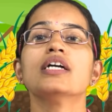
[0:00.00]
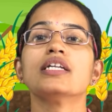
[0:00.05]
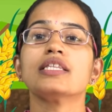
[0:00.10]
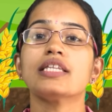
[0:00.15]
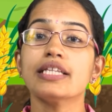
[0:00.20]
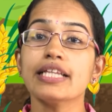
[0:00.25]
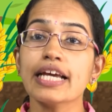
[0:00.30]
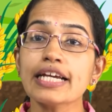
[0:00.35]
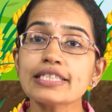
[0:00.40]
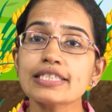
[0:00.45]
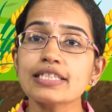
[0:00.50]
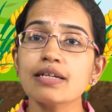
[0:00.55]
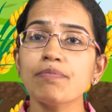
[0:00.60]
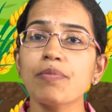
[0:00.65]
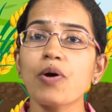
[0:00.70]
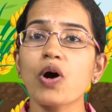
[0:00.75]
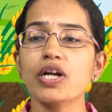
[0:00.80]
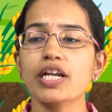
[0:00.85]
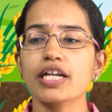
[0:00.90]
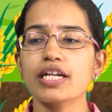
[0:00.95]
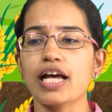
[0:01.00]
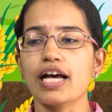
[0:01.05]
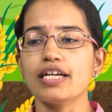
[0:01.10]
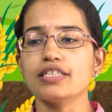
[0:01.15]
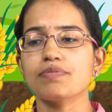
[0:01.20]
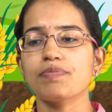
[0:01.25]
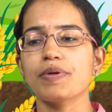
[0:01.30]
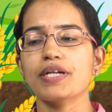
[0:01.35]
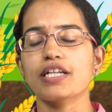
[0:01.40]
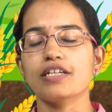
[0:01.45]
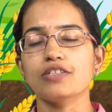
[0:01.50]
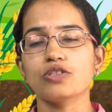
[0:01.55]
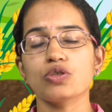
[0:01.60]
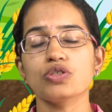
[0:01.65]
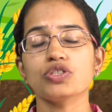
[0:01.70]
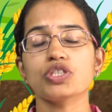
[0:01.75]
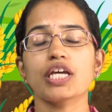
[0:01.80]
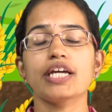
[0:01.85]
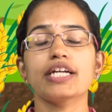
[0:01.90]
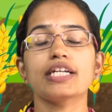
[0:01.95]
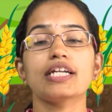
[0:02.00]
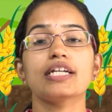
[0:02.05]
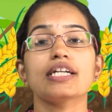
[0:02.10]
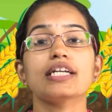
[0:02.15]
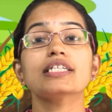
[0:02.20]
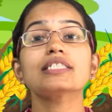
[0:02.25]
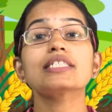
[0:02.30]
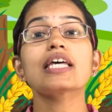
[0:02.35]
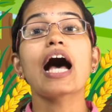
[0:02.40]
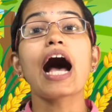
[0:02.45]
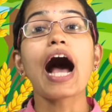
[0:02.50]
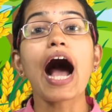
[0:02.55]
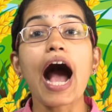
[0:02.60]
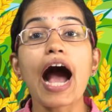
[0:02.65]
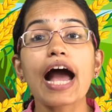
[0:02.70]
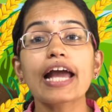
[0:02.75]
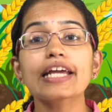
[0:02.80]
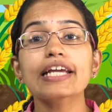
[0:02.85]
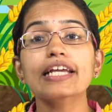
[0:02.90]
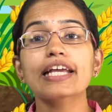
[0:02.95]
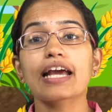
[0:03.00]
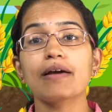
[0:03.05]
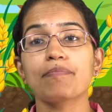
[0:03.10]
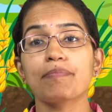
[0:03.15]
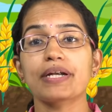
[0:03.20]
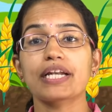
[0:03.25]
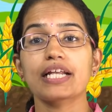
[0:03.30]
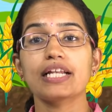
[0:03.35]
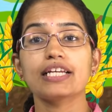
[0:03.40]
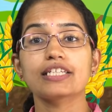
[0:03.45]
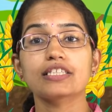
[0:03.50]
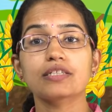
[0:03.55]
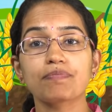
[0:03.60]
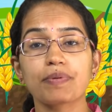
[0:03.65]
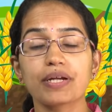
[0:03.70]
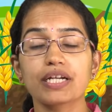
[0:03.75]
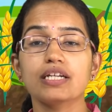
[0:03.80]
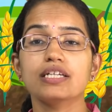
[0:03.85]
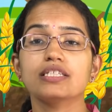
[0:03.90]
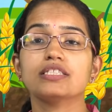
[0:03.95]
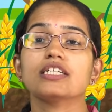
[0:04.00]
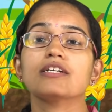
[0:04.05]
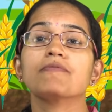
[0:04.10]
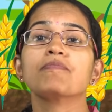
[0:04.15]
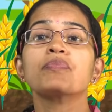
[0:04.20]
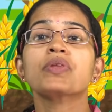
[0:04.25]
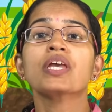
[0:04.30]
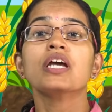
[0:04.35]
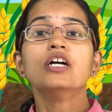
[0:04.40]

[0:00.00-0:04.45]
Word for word: The next important aspect associated is high capital expenditure.